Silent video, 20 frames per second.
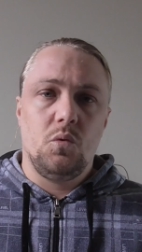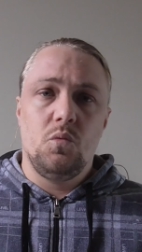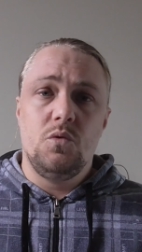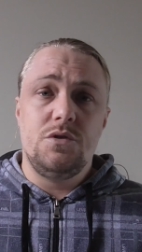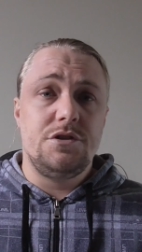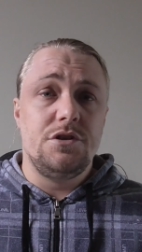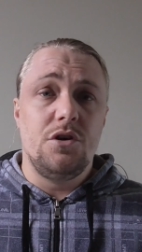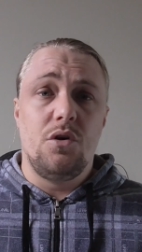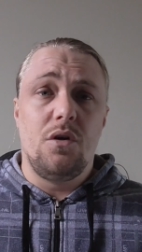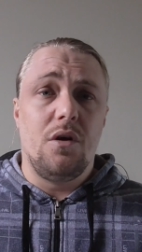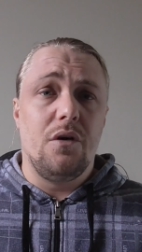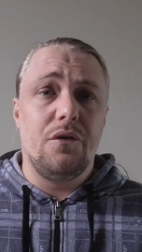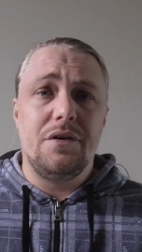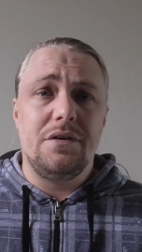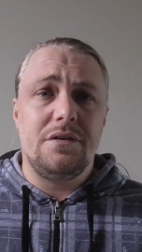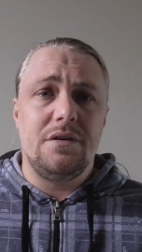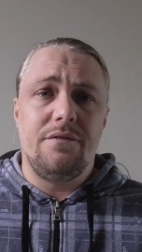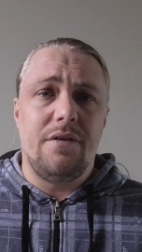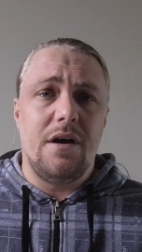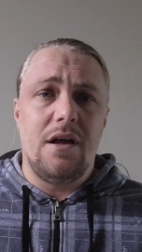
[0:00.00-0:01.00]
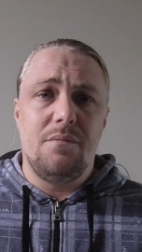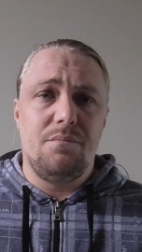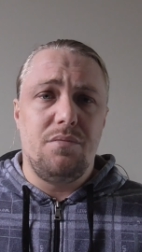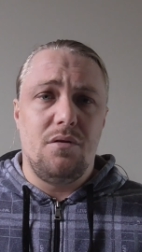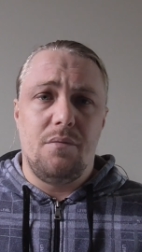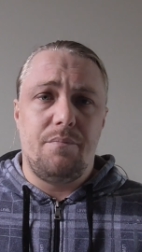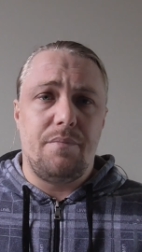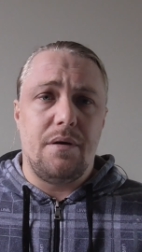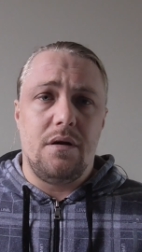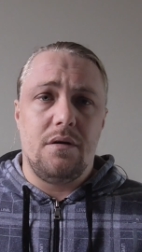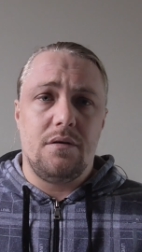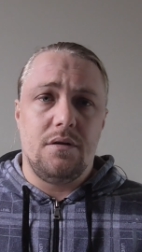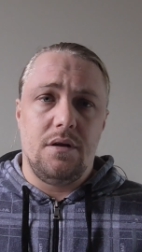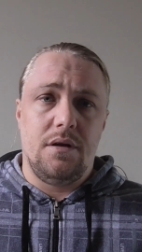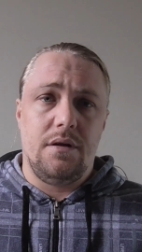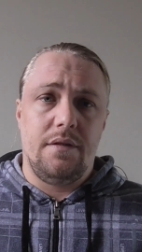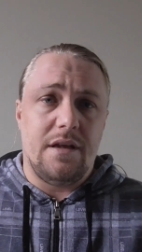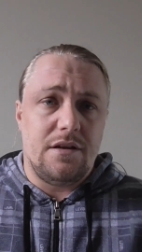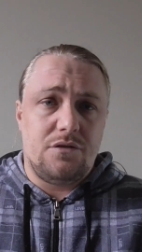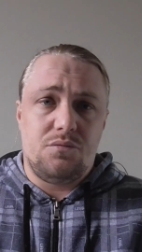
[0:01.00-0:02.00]
is available,
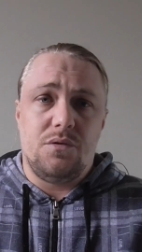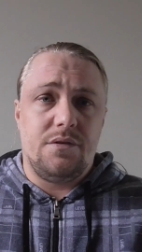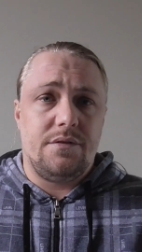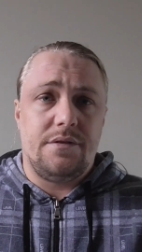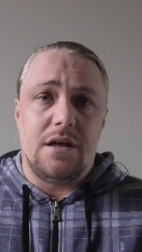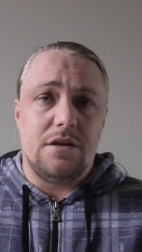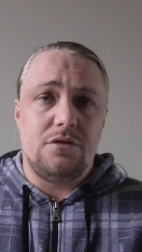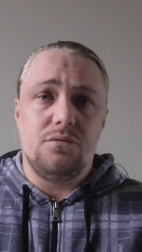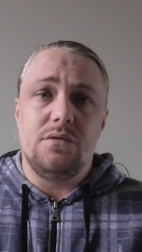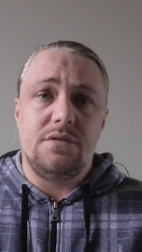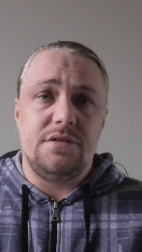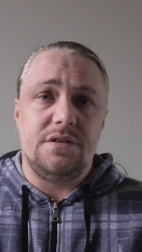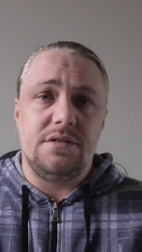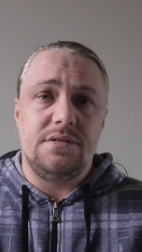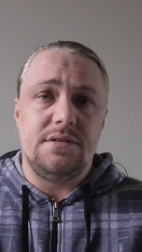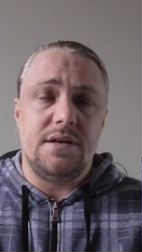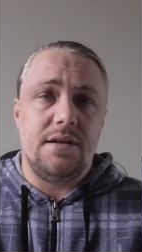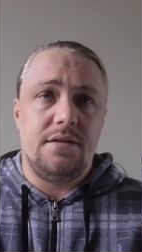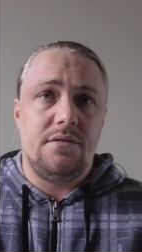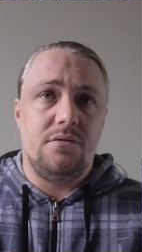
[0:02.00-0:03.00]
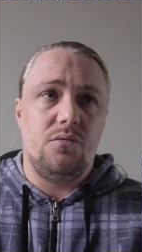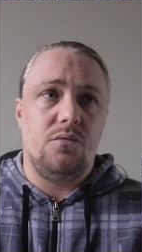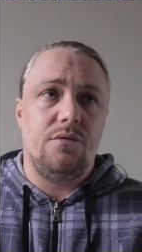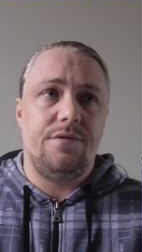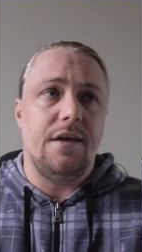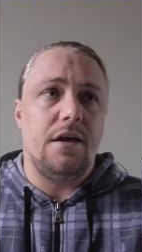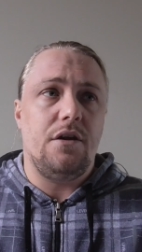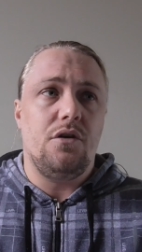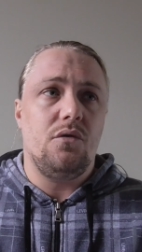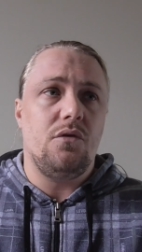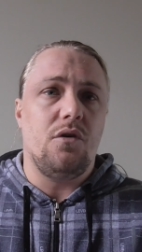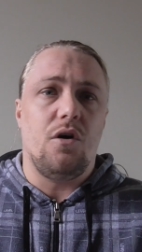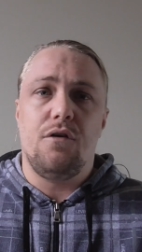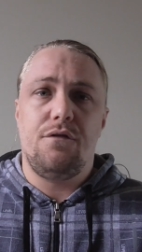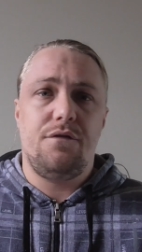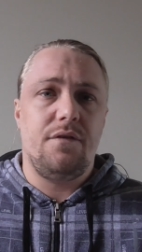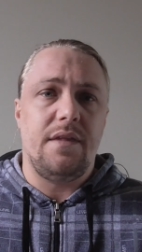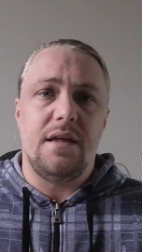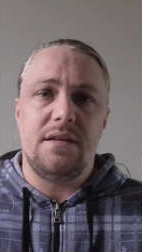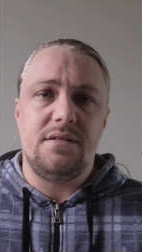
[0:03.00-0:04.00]
apparently. That's what she said. They don't
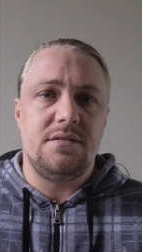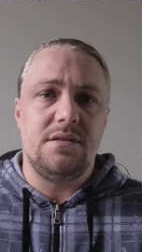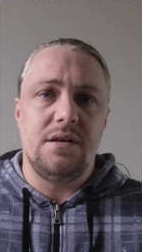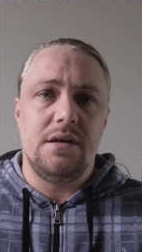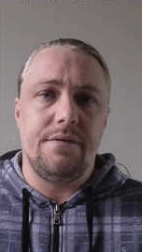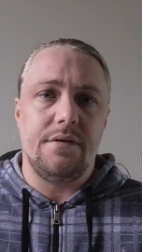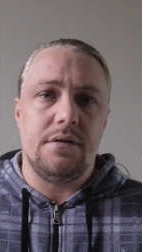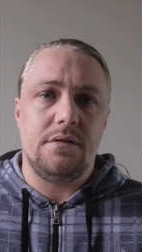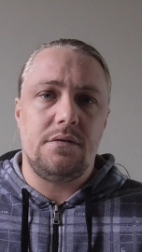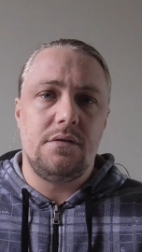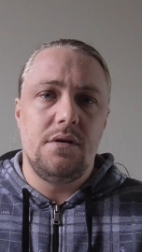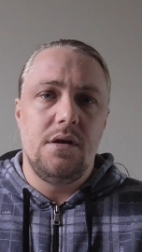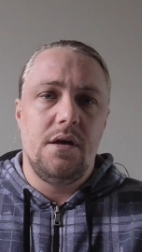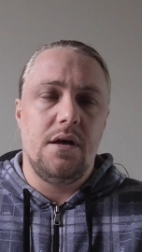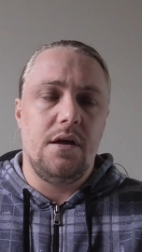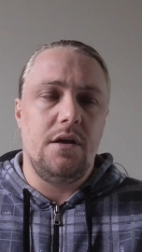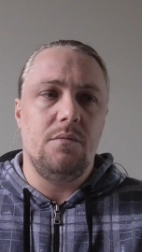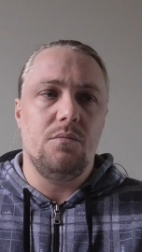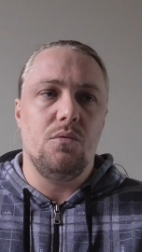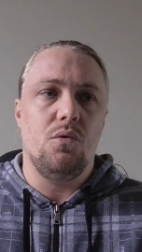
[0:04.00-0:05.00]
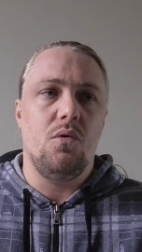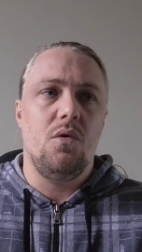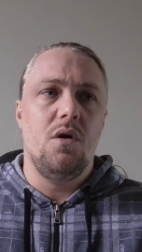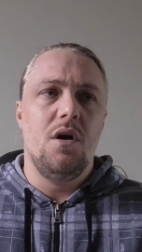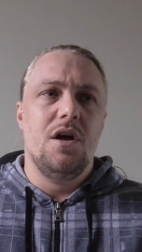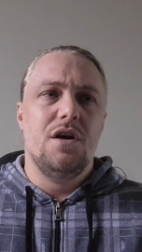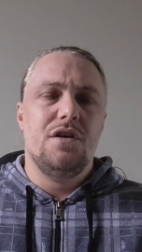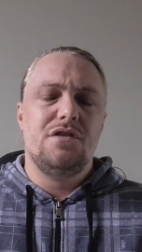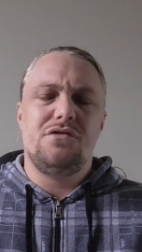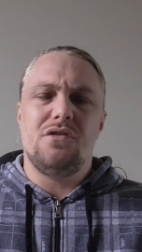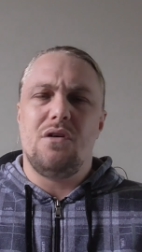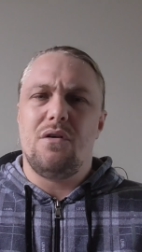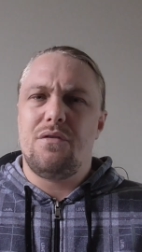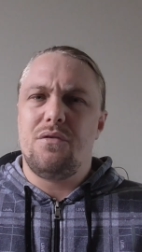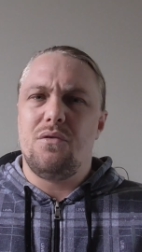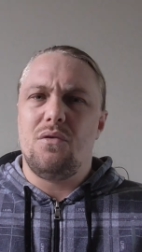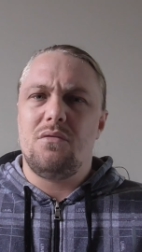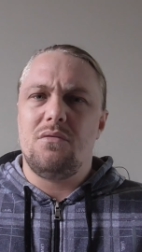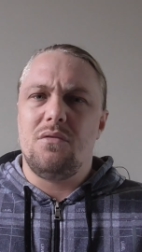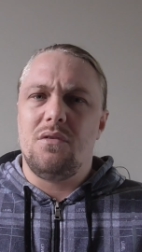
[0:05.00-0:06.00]
offer that service anymore. So I
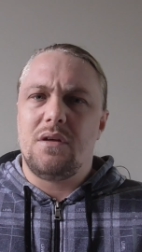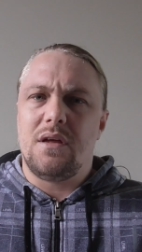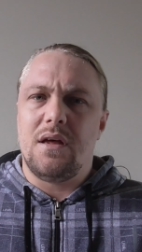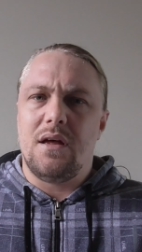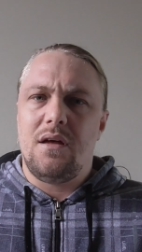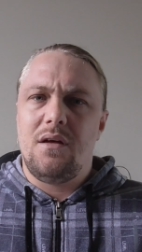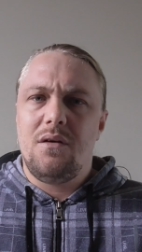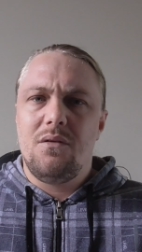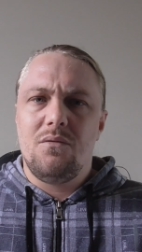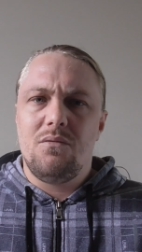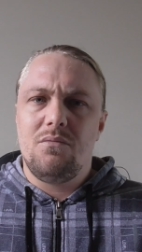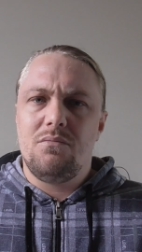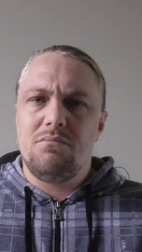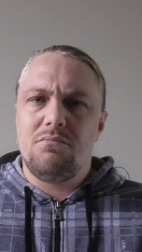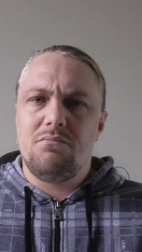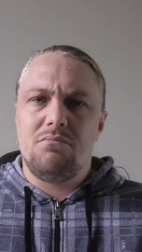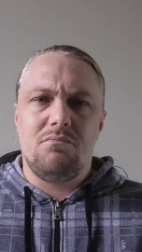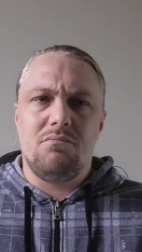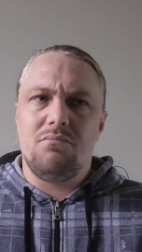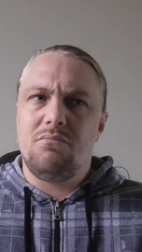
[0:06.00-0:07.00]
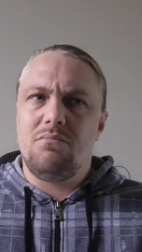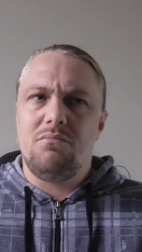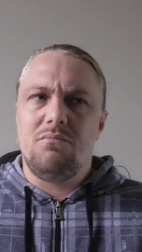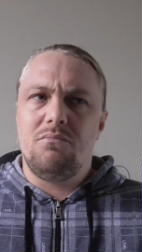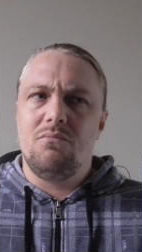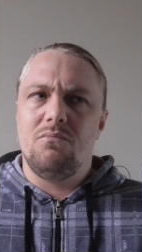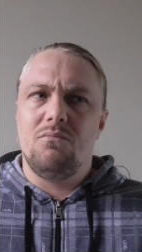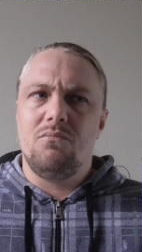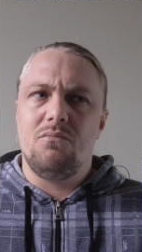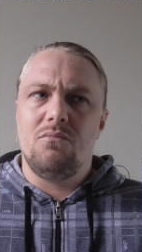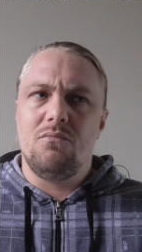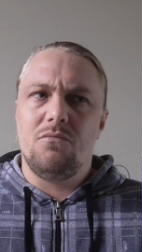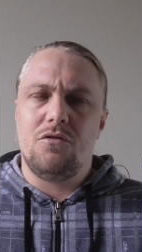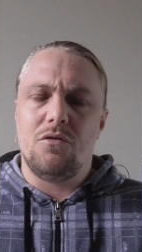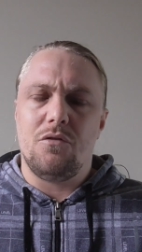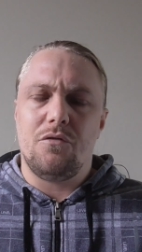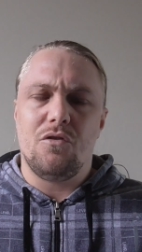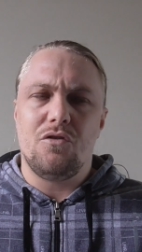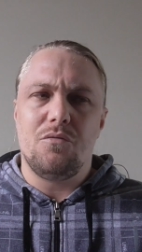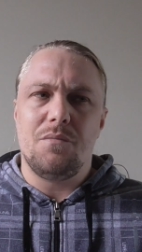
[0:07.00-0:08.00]
thought, okay.
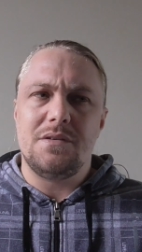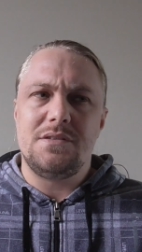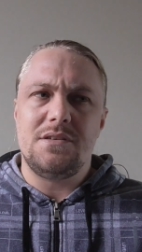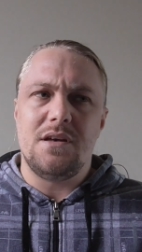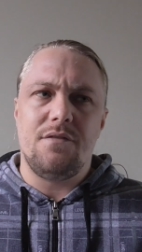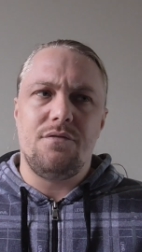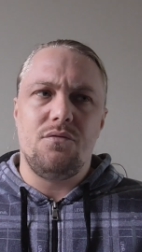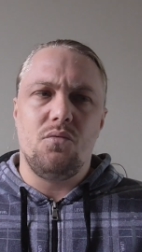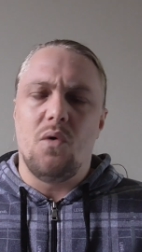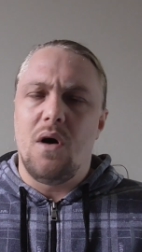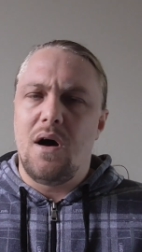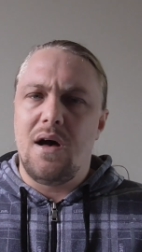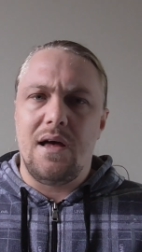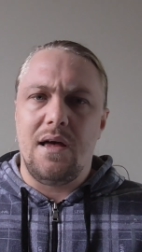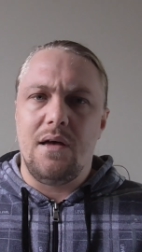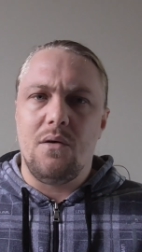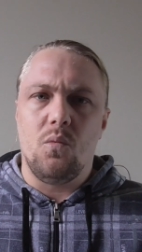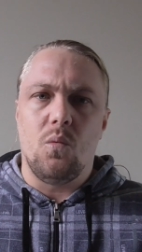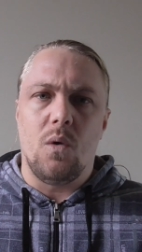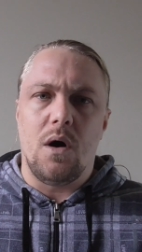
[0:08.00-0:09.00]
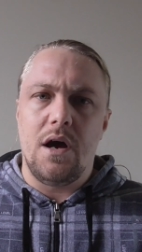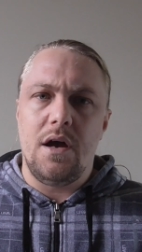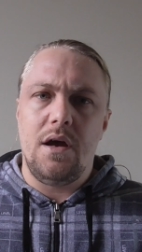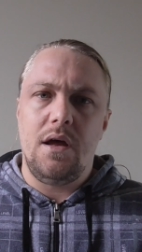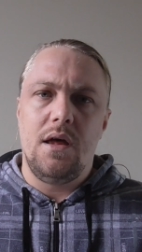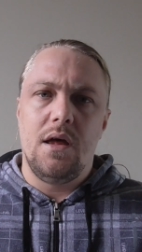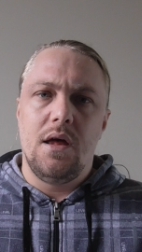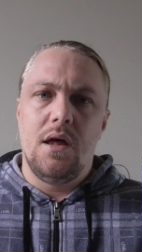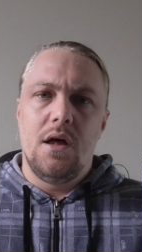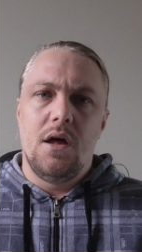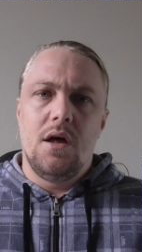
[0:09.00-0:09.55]
So I thought to myself, why